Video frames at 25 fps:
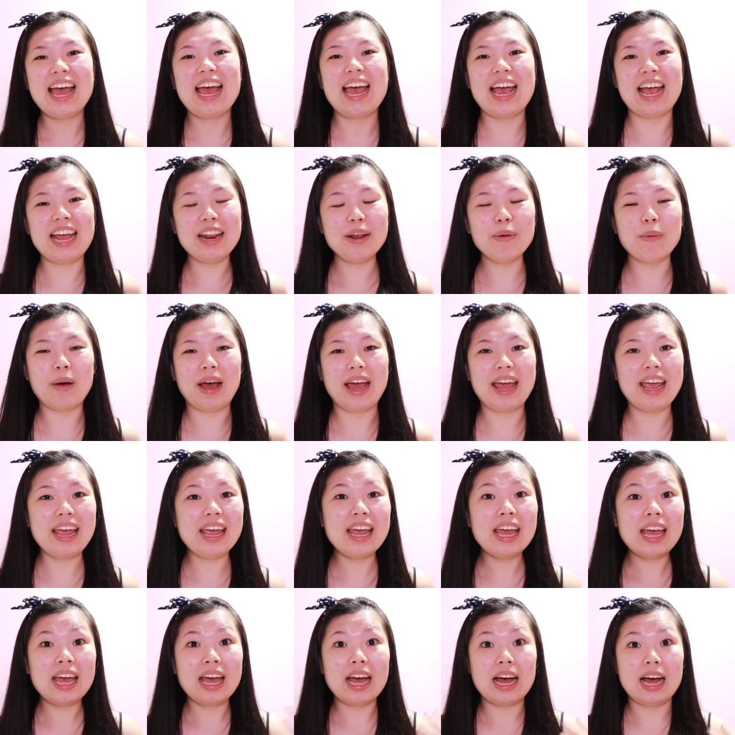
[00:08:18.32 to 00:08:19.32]

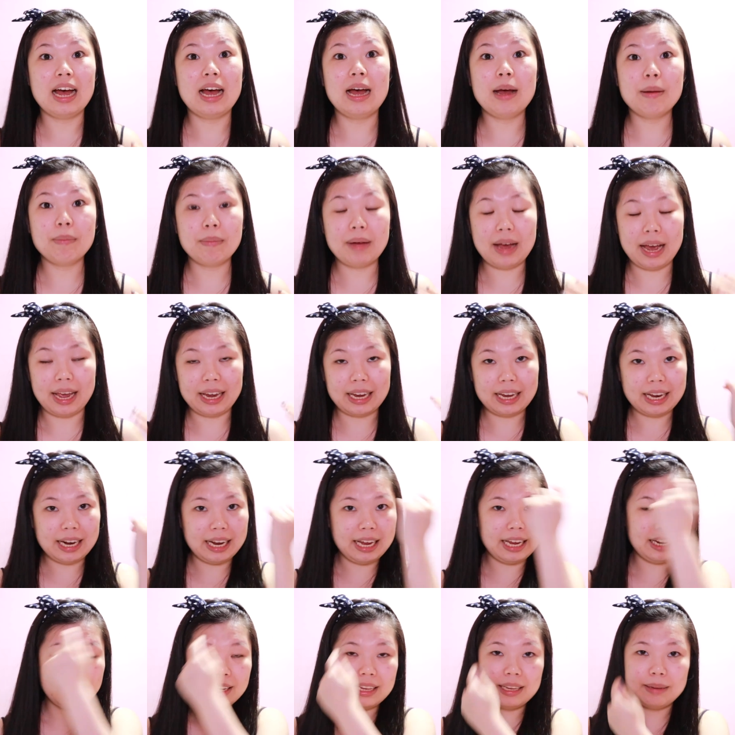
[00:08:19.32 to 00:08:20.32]
Anyway, I
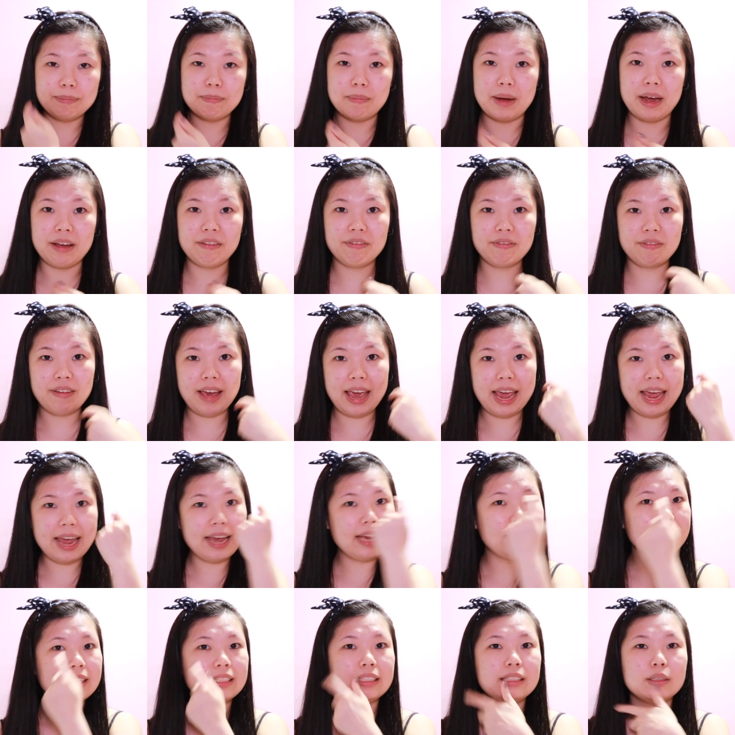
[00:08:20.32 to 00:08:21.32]
cleaned my
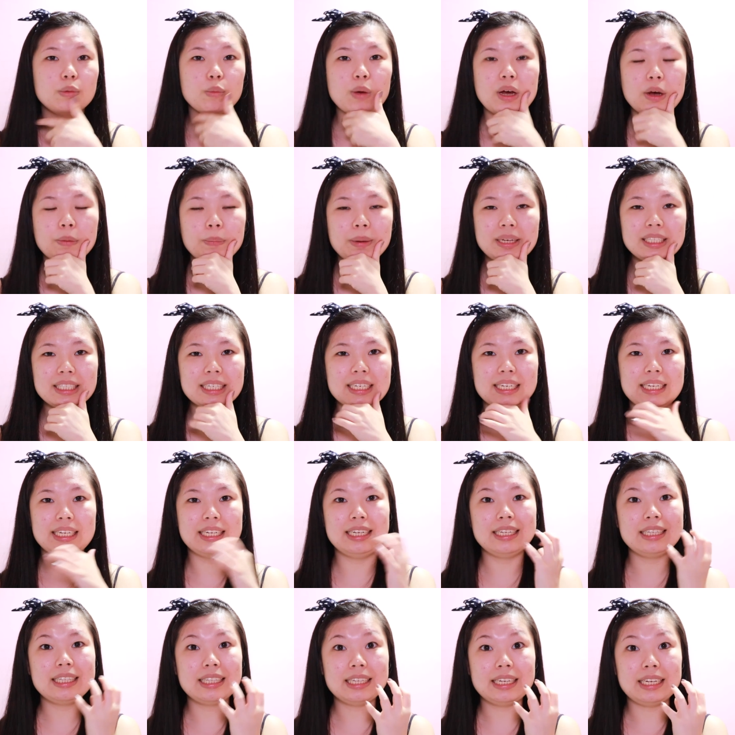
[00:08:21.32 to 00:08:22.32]
face, well
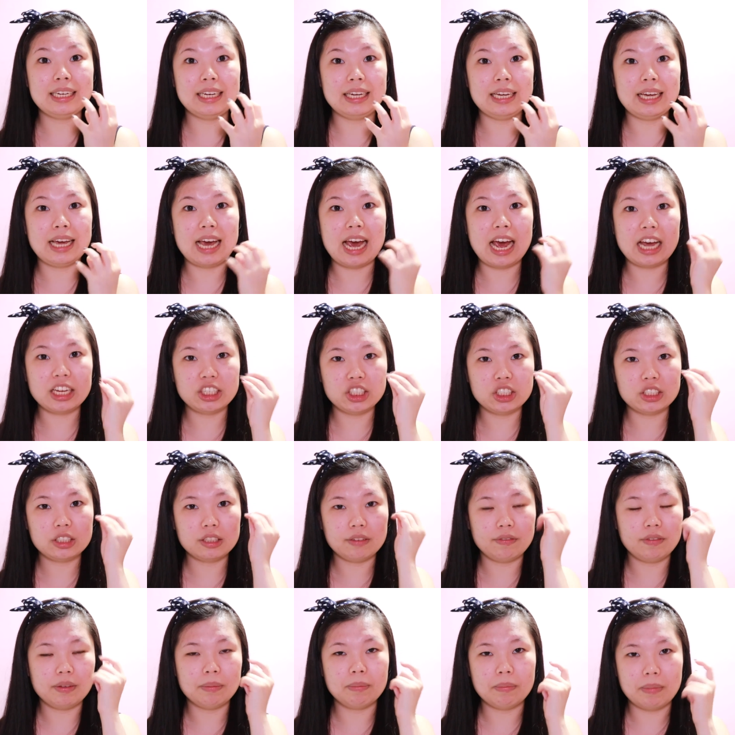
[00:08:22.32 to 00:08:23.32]
basically the
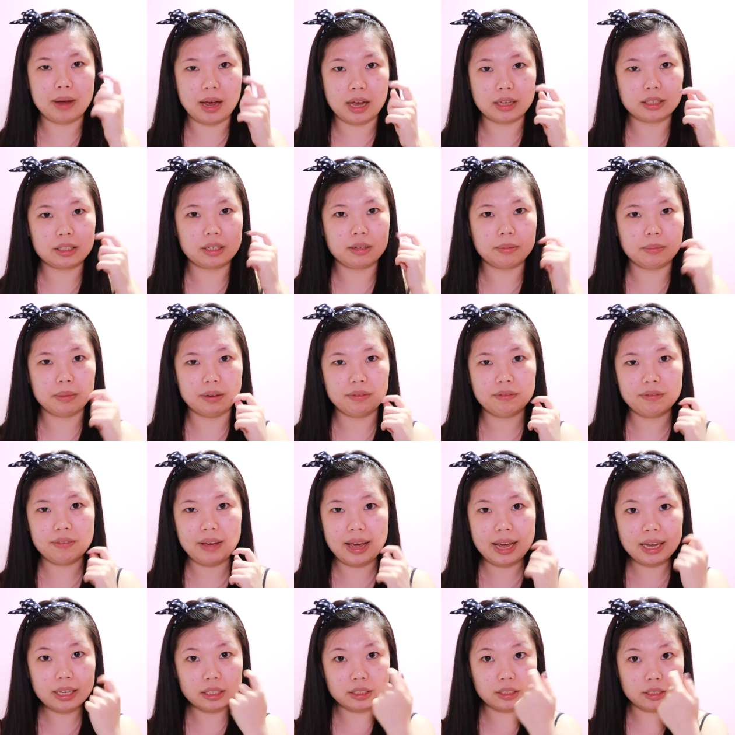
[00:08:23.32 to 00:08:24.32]
edges of the mask on my
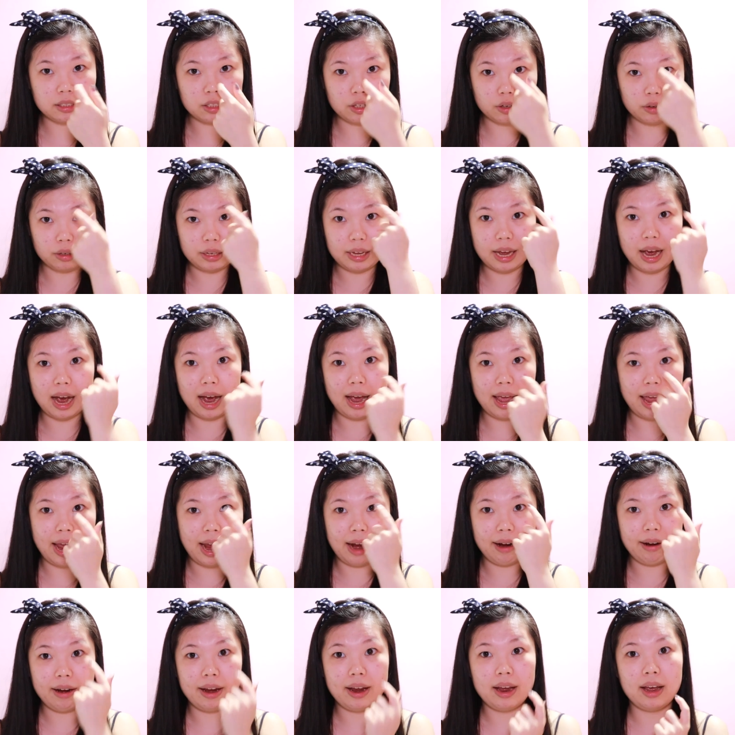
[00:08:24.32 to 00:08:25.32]
face, so the eye
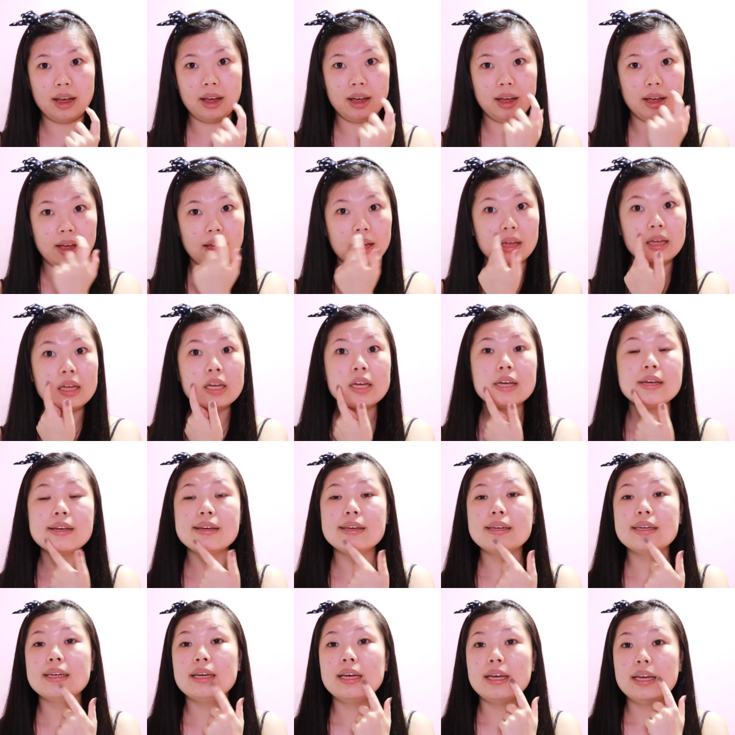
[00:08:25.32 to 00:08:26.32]
area,
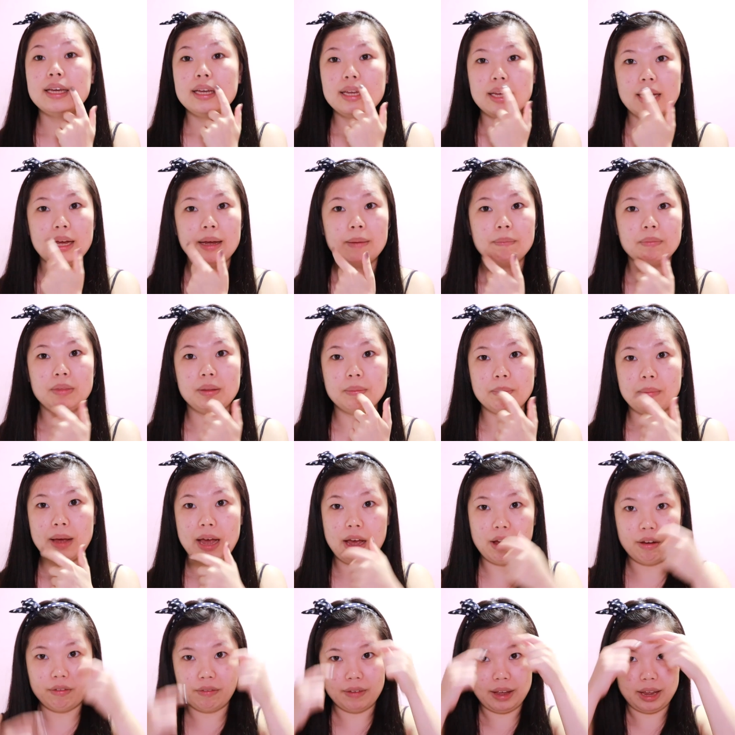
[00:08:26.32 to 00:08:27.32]
the
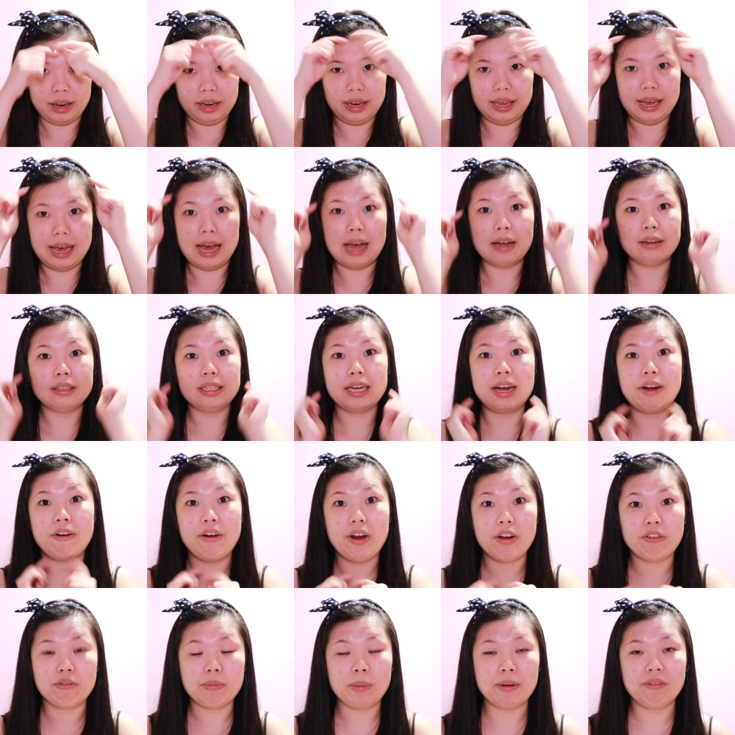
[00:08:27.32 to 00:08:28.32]
mouth and the outer
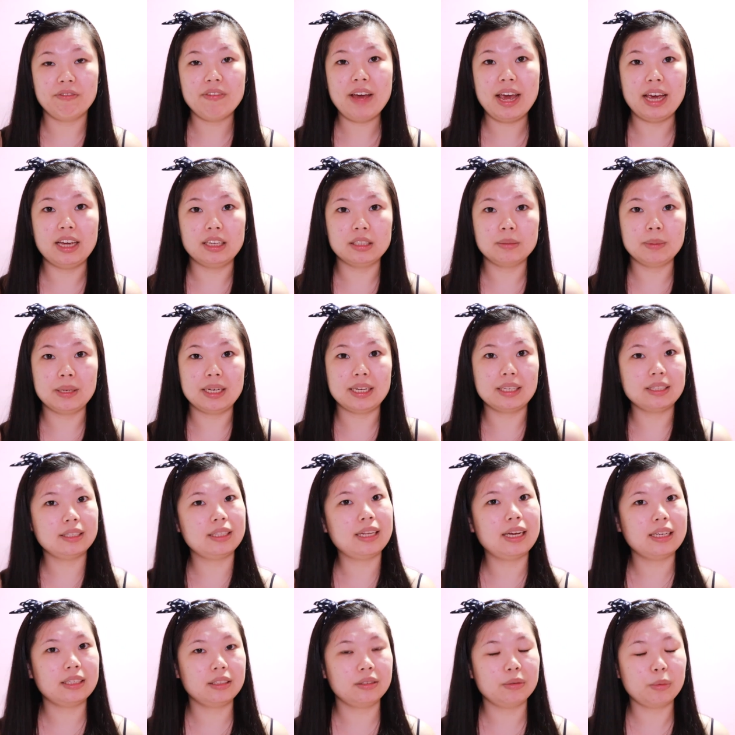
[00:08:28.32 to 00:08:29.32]
area of my face, because
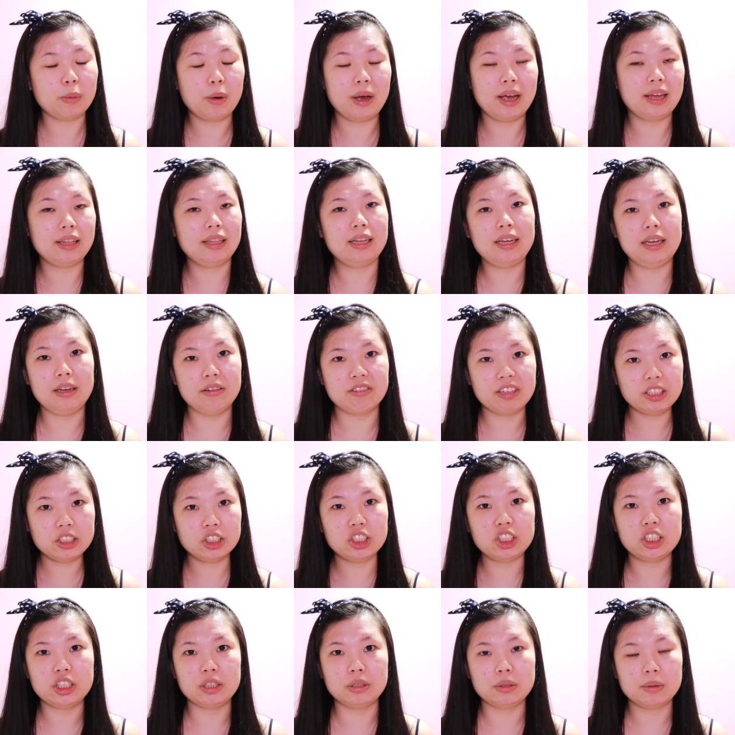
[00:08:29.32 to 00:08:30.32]
that's where the
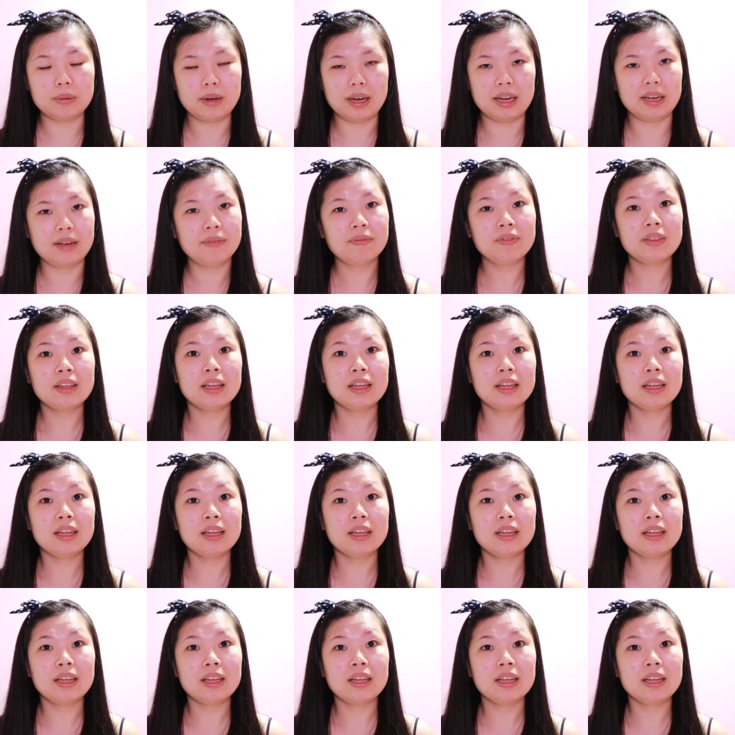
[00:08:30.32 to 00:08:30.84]
residues were.